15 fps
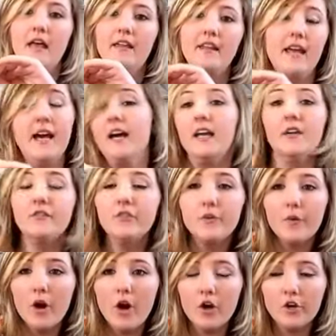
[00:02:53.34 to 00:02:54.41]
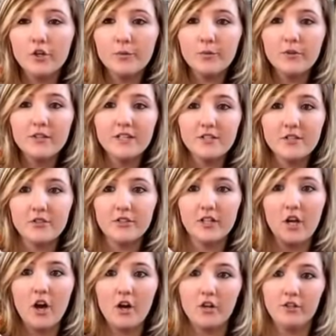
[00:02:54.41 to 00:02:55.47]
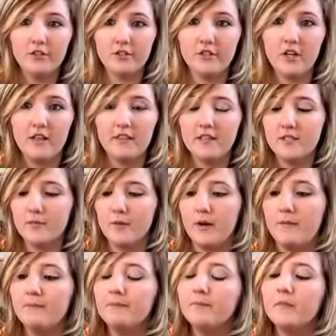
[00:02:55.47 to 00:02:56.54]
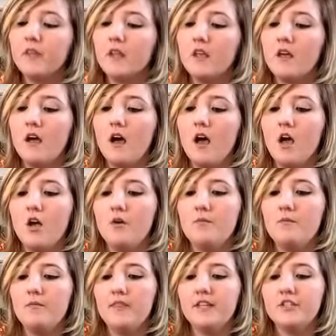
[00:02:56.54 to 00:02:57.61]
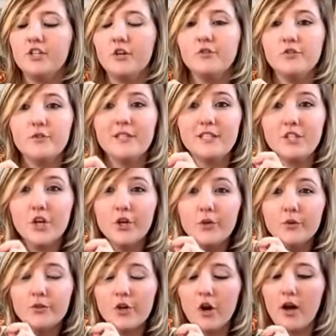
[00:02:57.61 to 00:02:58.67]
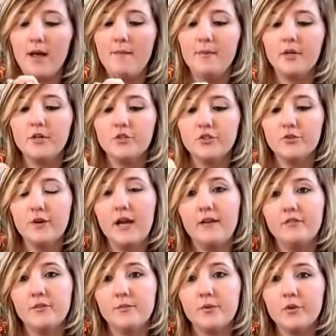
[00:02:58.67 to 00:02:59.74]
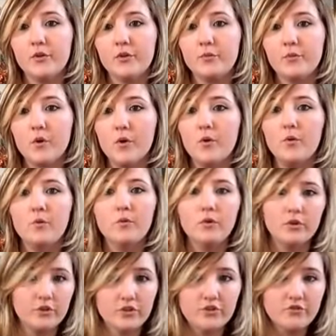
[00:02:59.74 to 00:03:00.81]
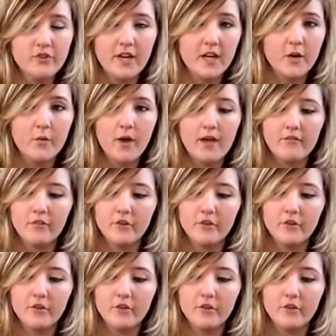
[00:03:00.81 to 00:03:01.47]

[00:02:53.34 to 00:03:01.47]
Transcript: Now if you are going to put this on a garland like this one, then don't do it too tight, because you'll have to put the wool or string or whatever